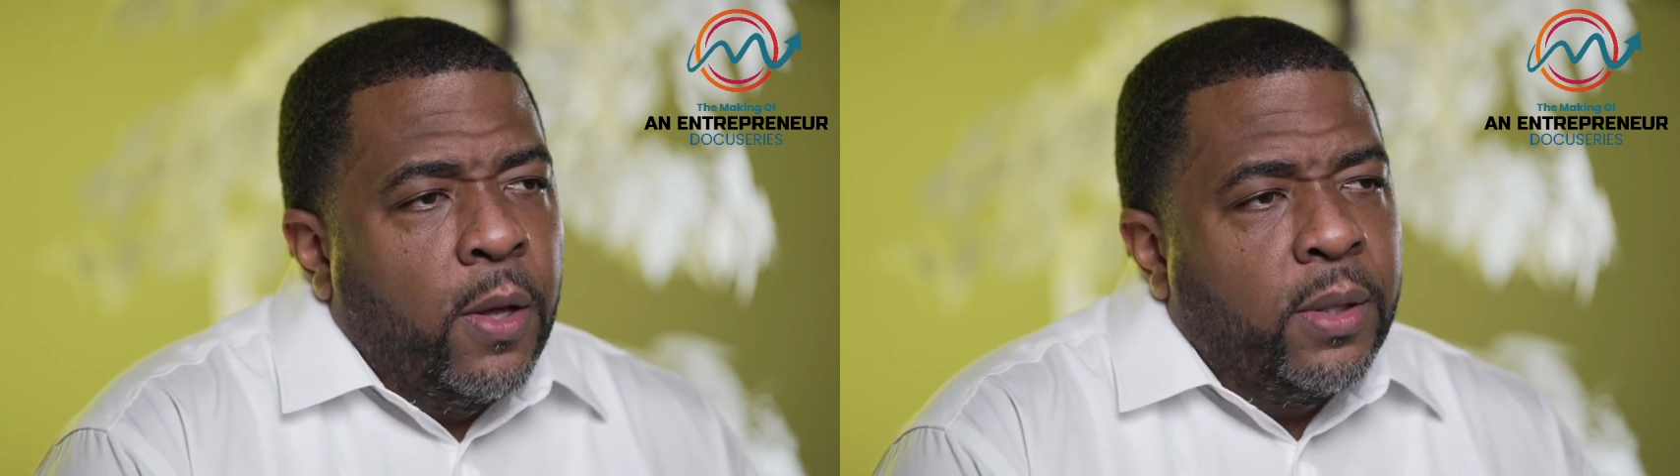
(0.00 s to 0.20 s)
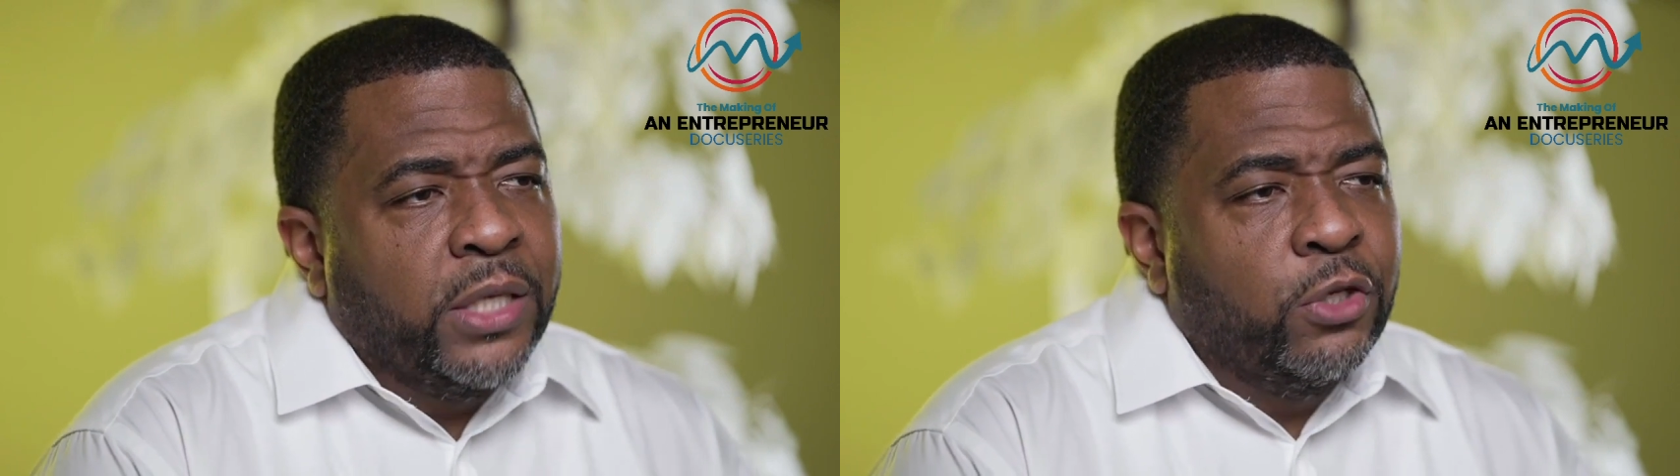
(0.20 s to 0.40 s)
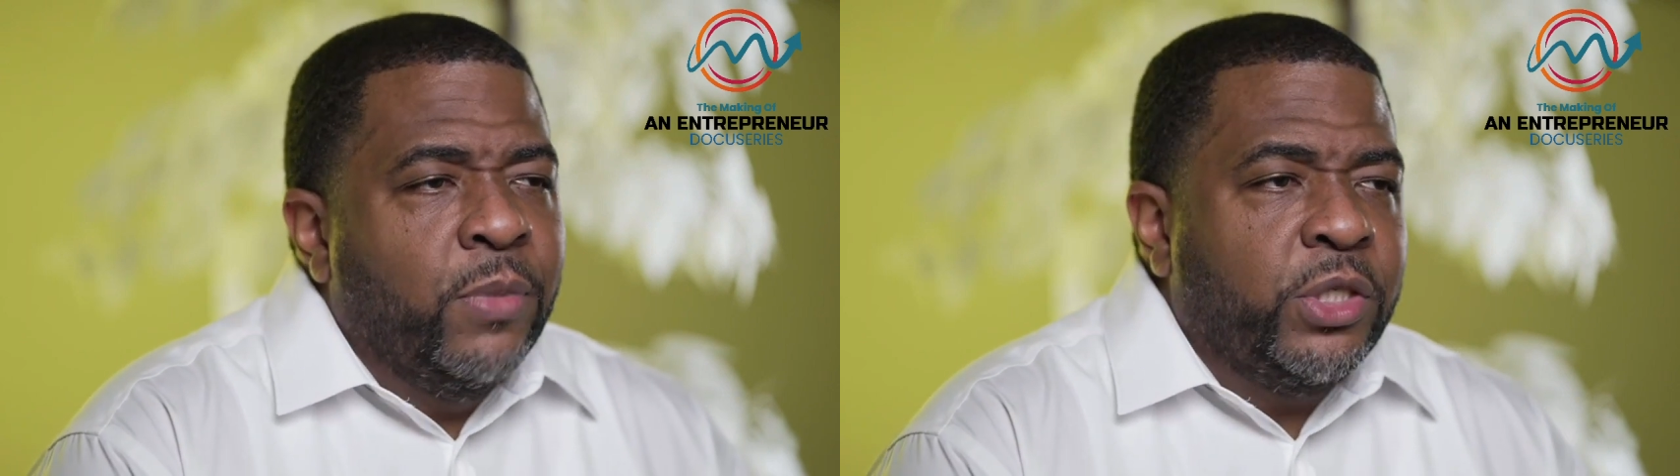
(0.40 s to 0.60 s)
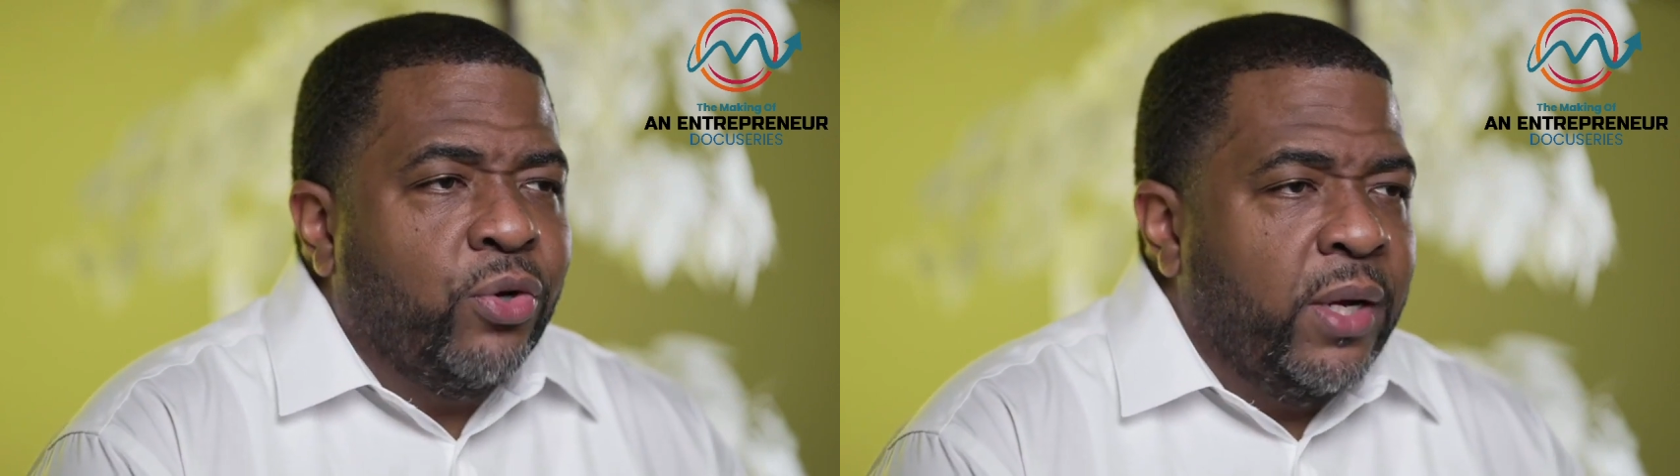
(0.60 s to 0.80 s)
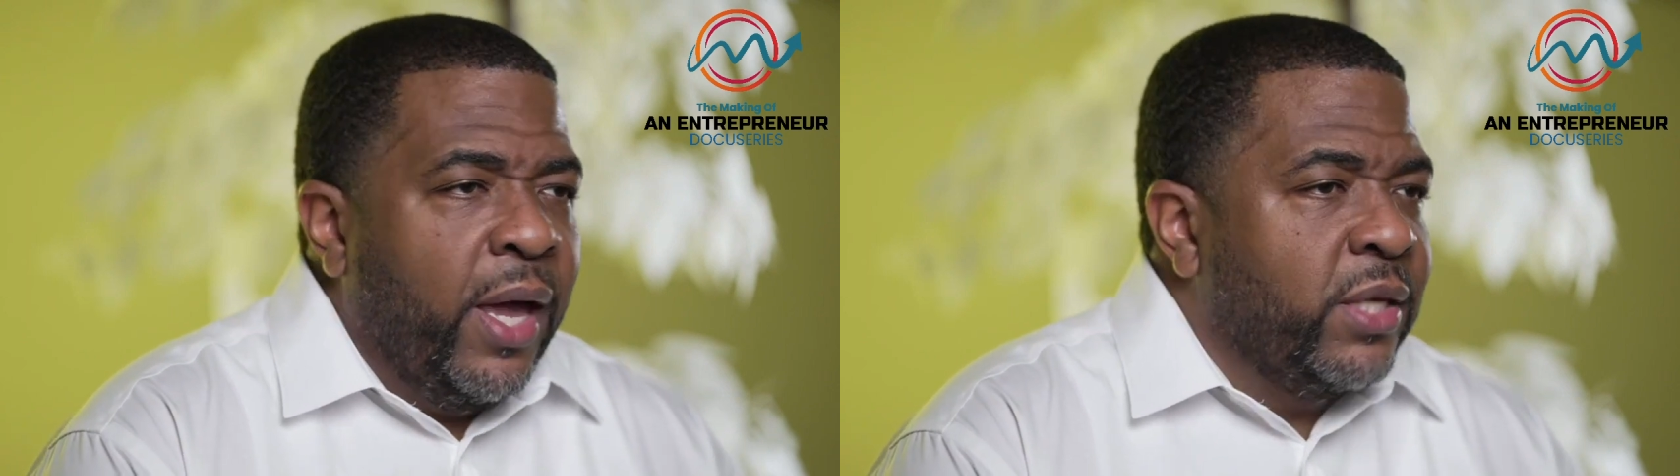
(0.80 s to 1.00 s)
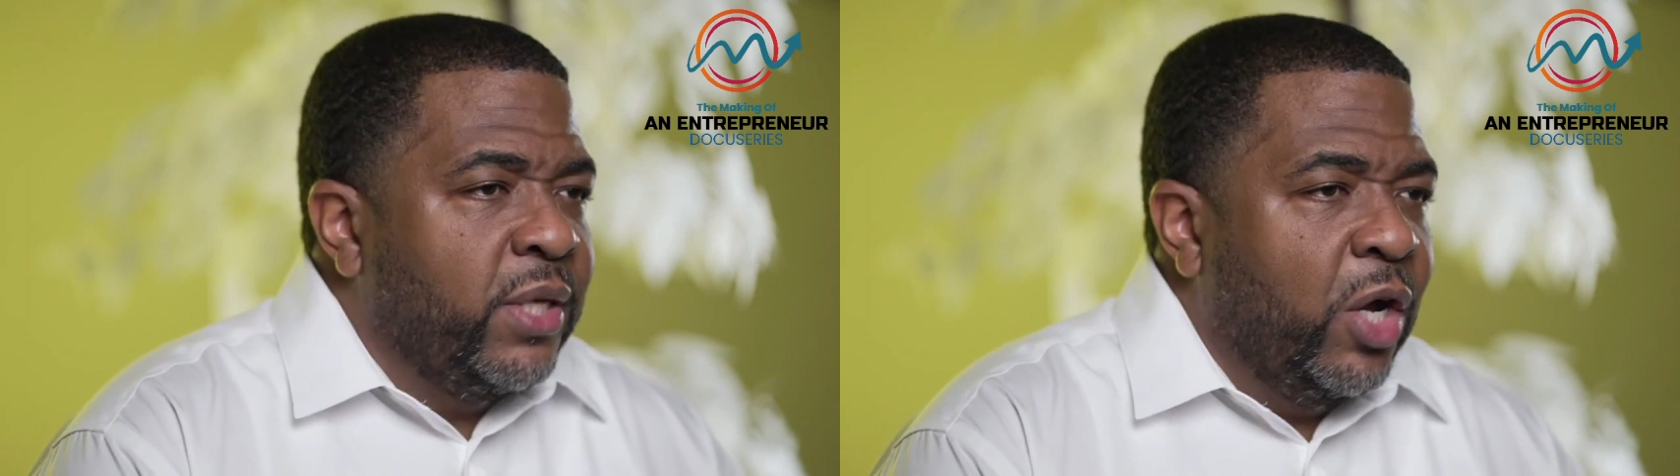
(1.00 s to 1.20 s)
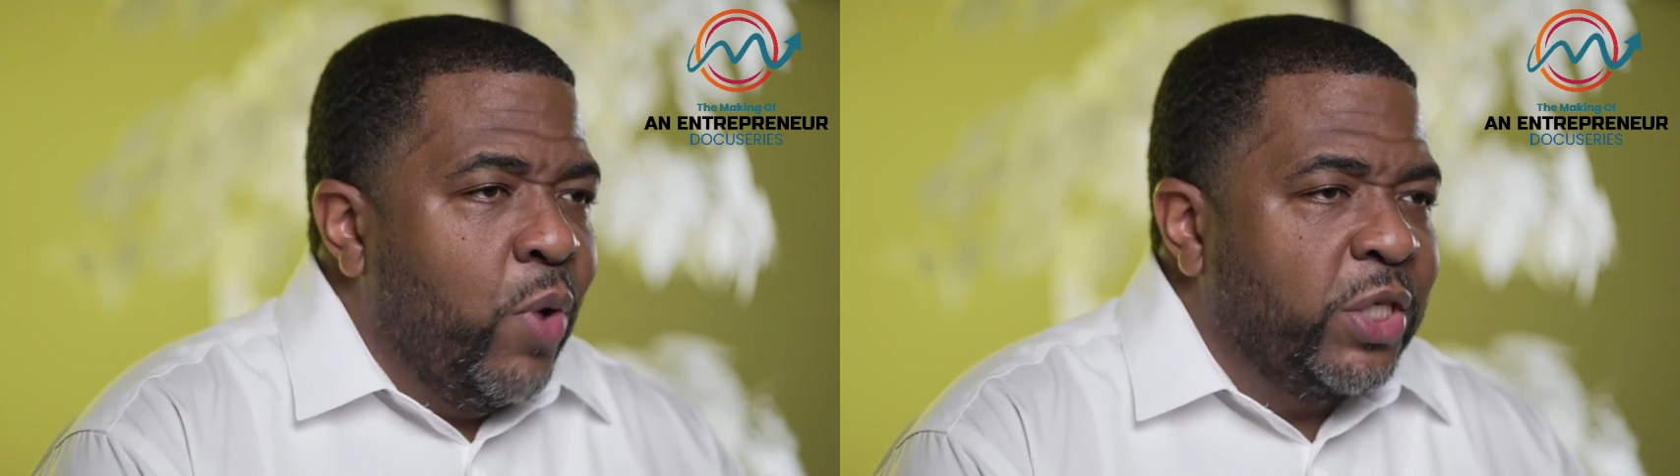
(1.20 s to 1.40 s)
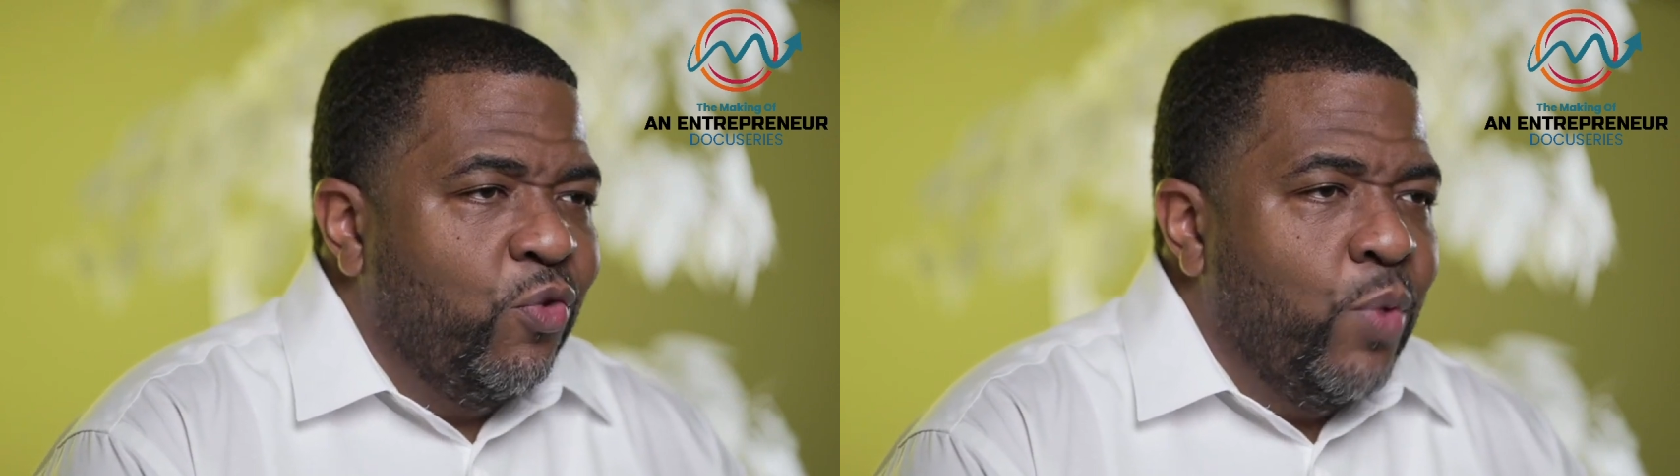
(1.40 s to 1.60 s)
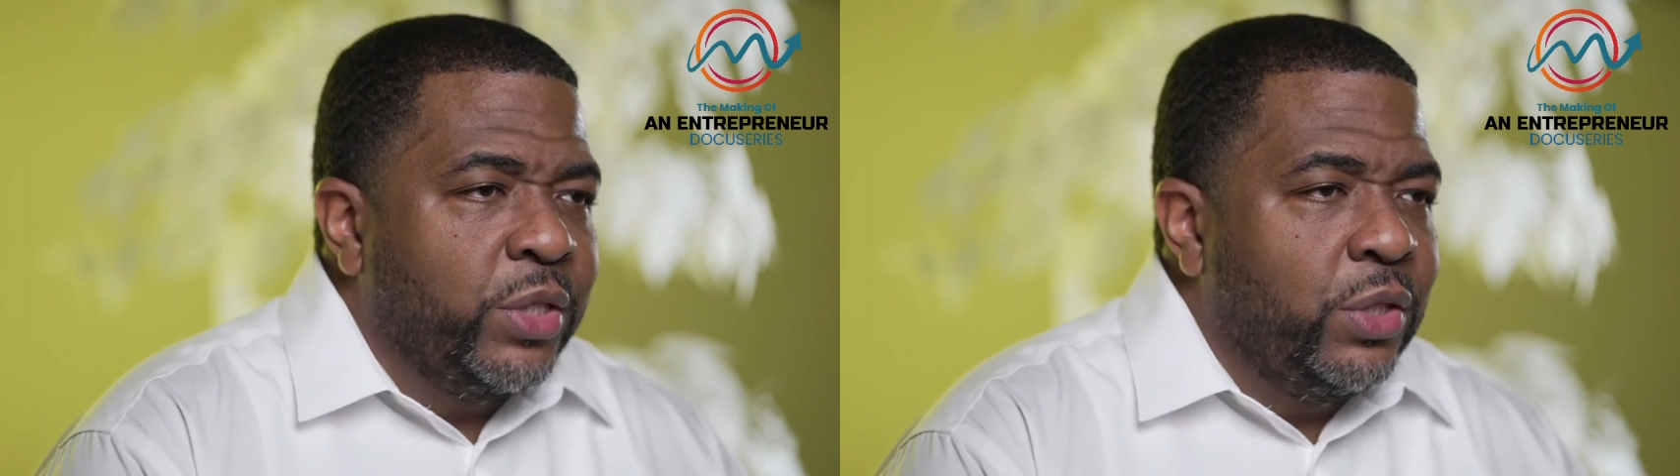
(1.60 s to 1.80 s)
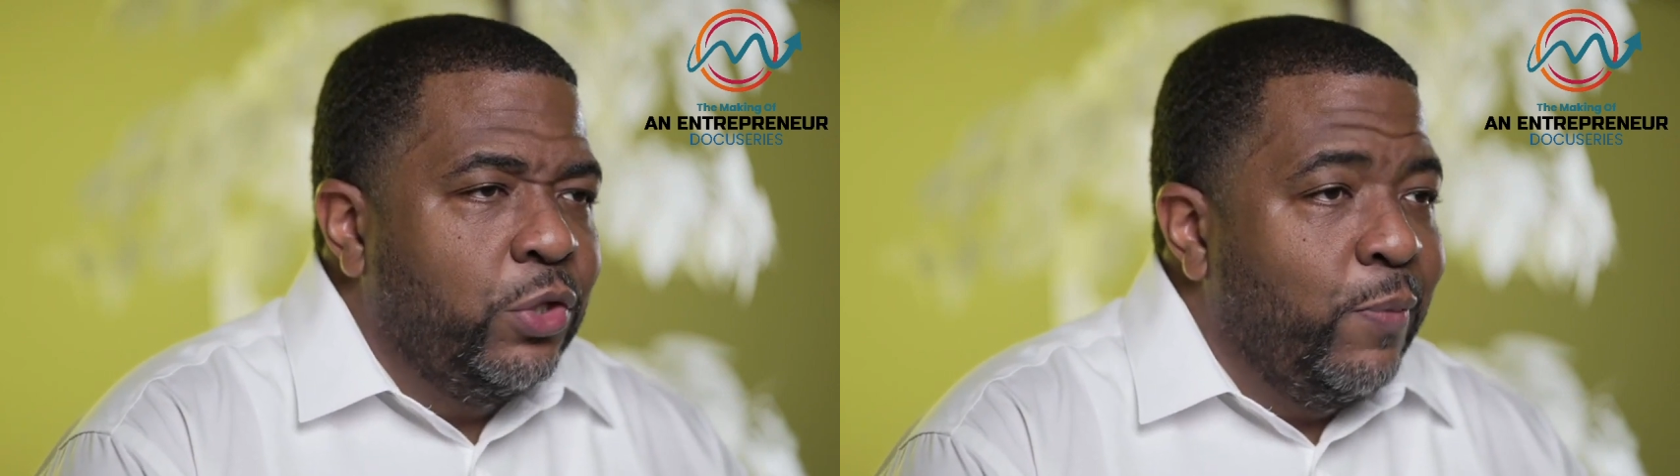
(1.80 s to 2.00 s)
not so much trying to answer that question of
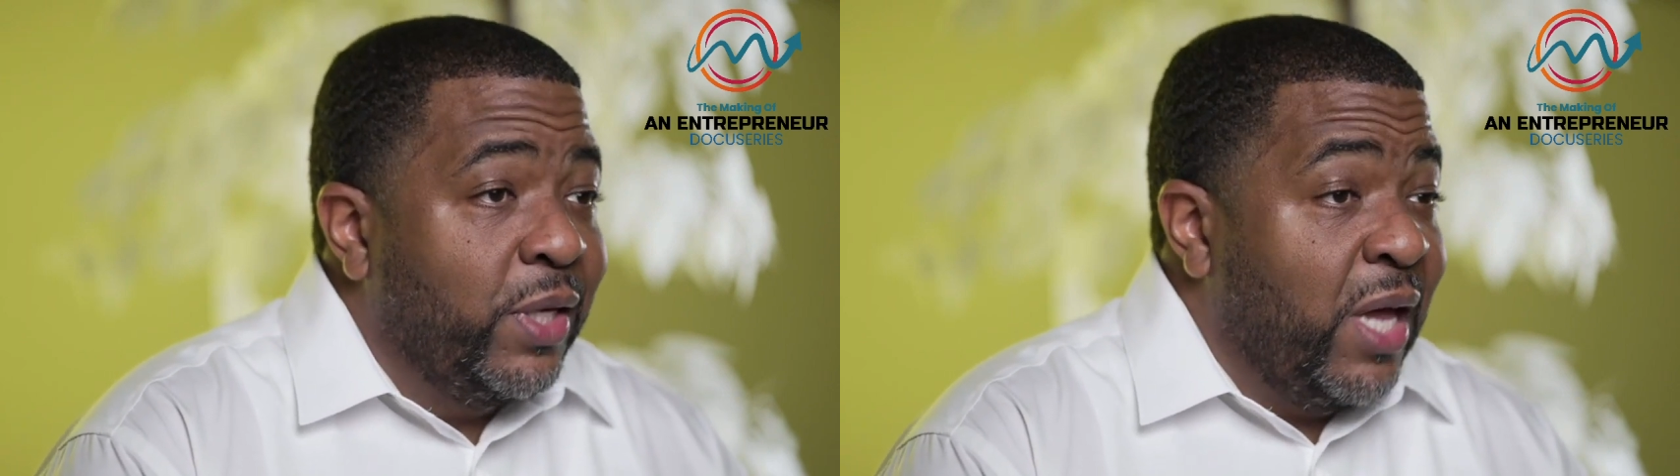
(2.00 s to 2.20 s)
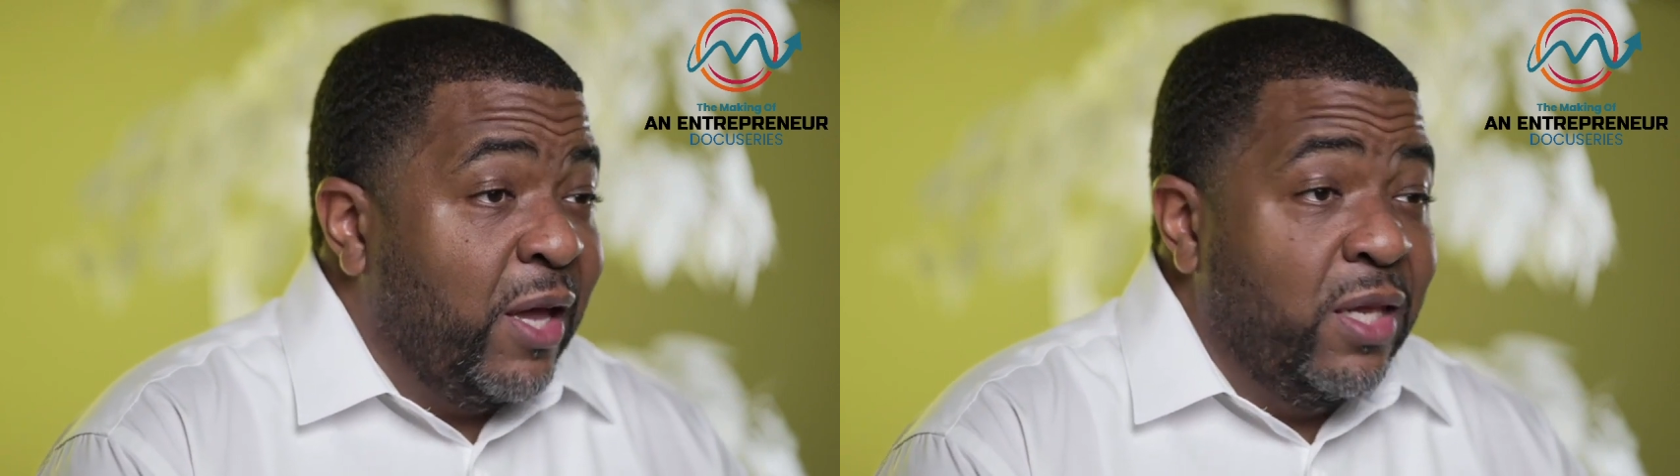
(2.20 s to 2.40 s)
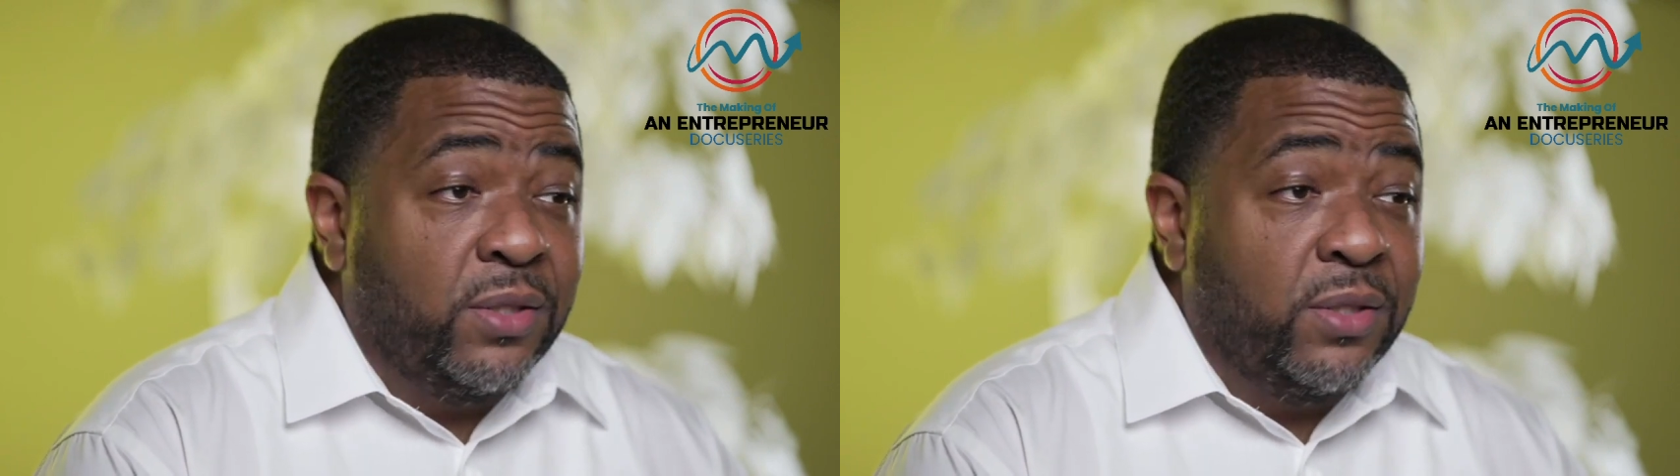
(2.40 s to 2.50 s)
what you do, because that can